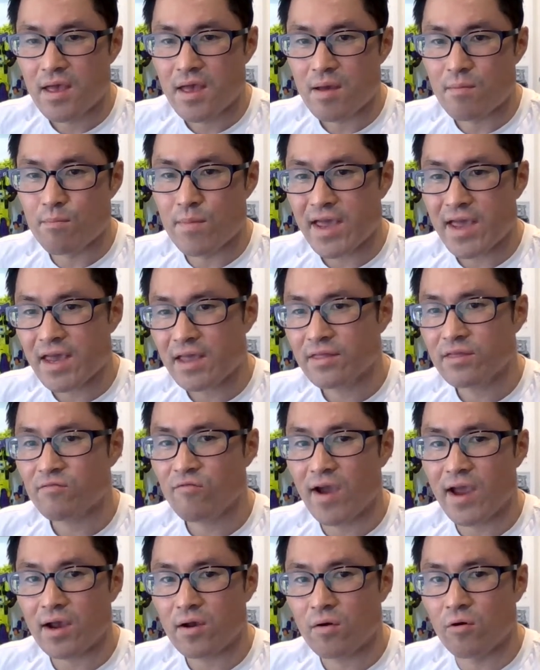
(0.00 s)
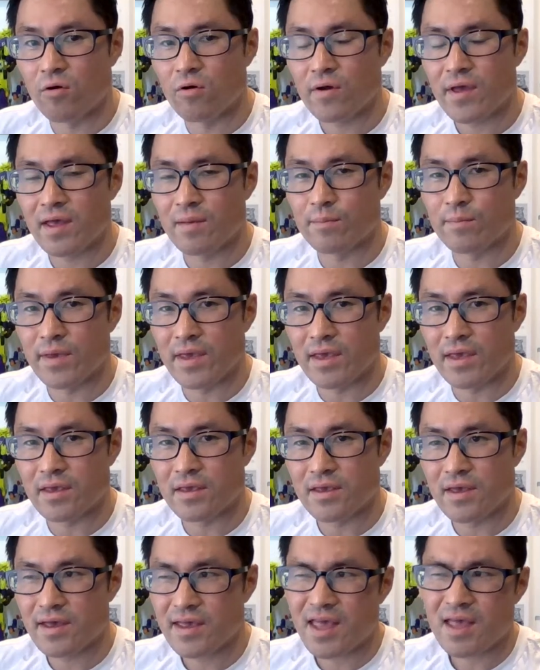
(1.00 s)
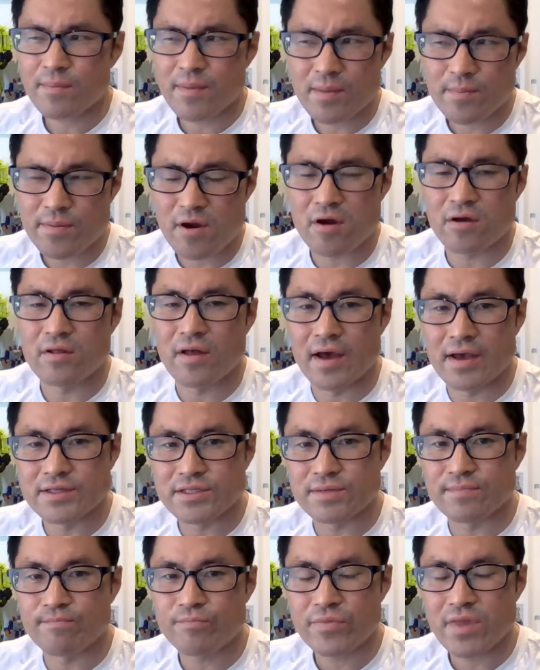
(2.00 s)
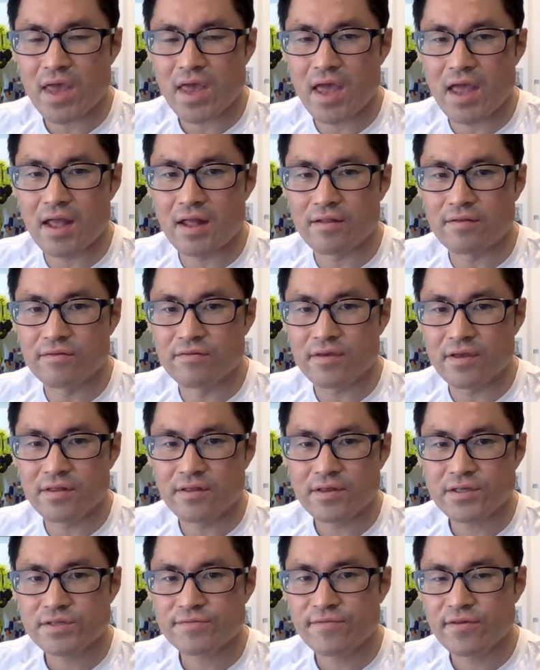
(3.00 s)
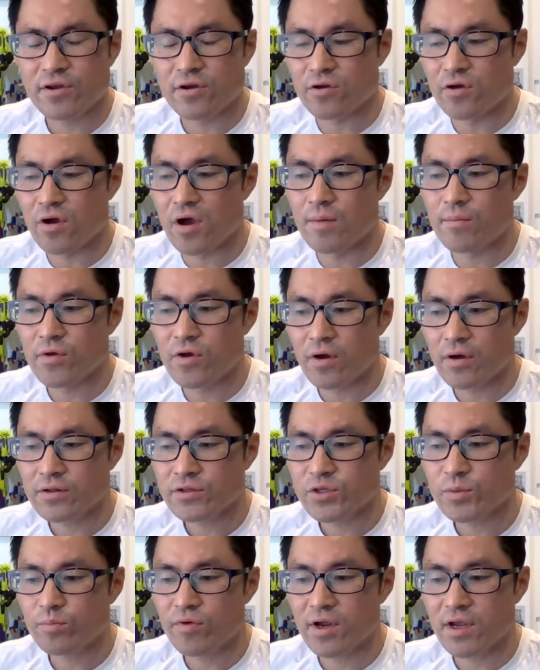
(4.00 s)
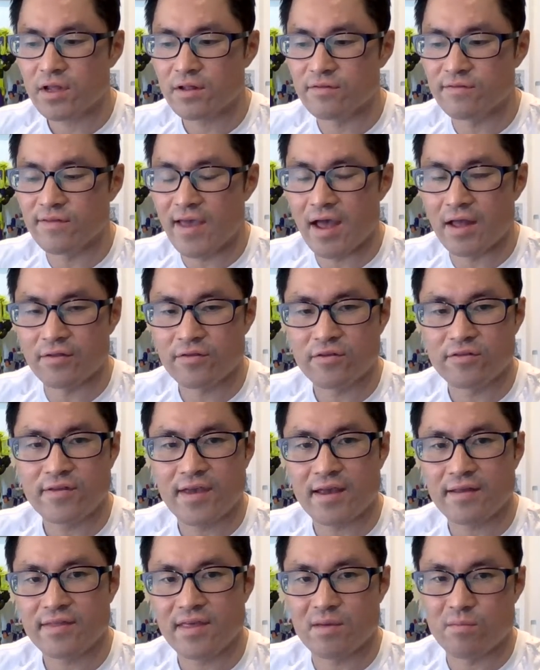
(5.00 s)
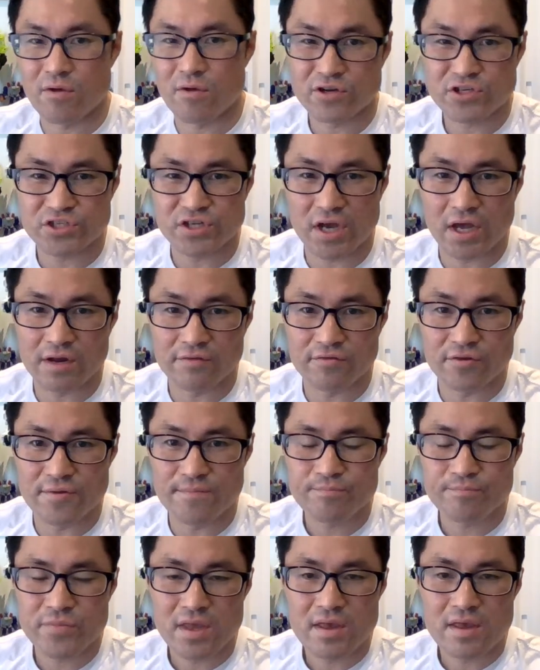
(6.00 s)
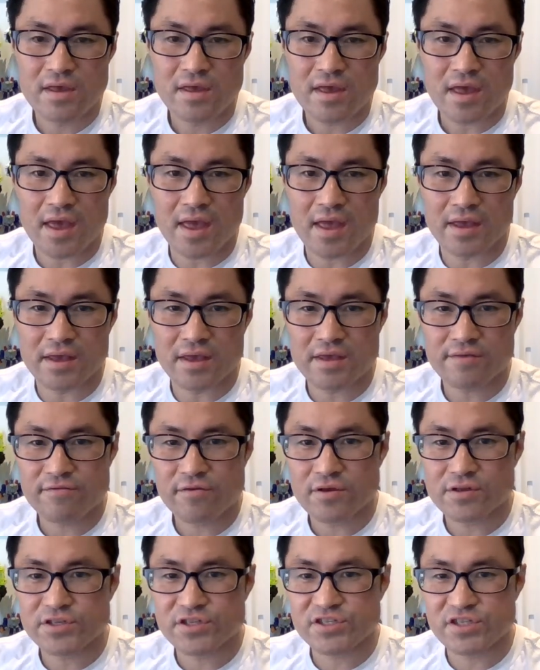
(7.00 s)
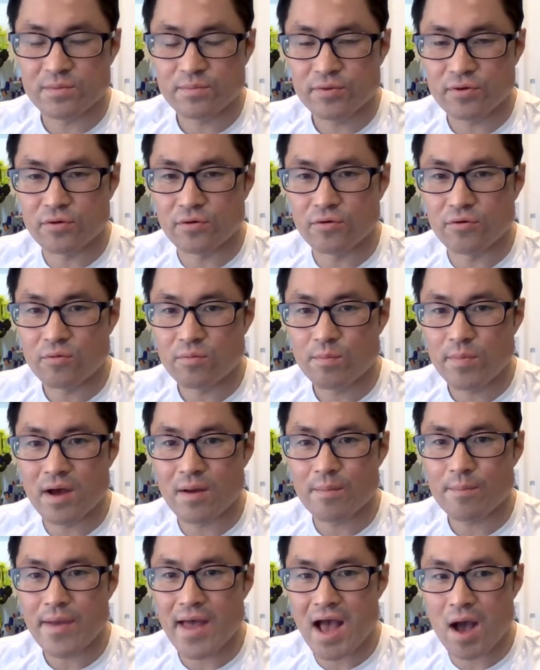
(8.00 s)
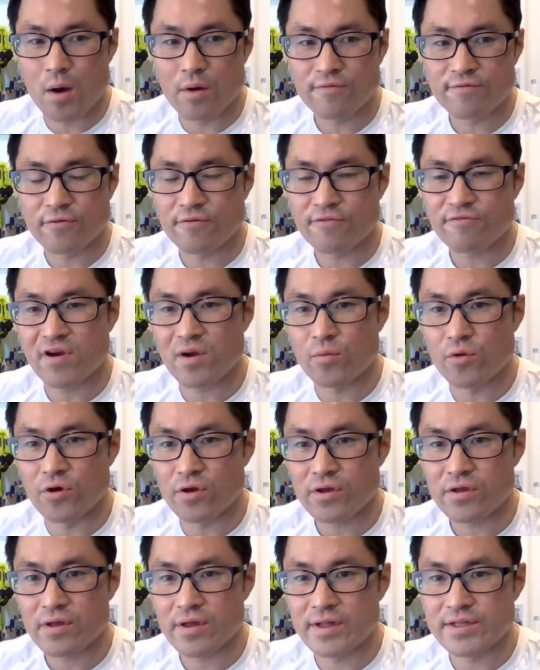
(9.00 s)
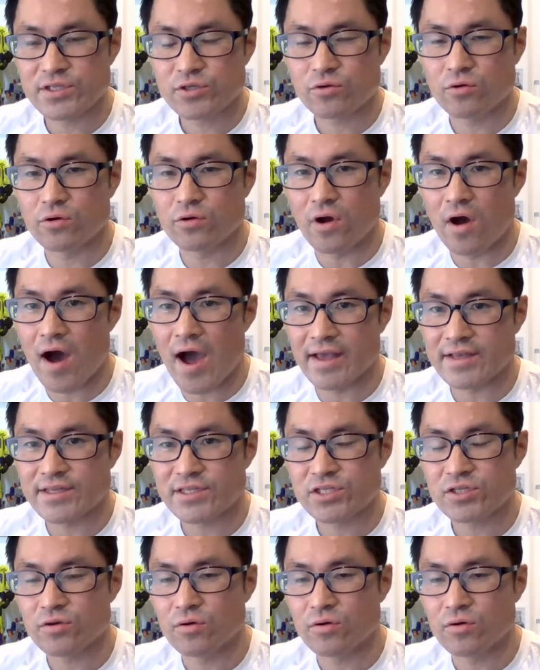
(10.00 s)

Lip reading: making the right call can be paralyzing. And in this video, I'm going to break it down to take the emotion out of it and give you a simple but powerful framework. It's called ICE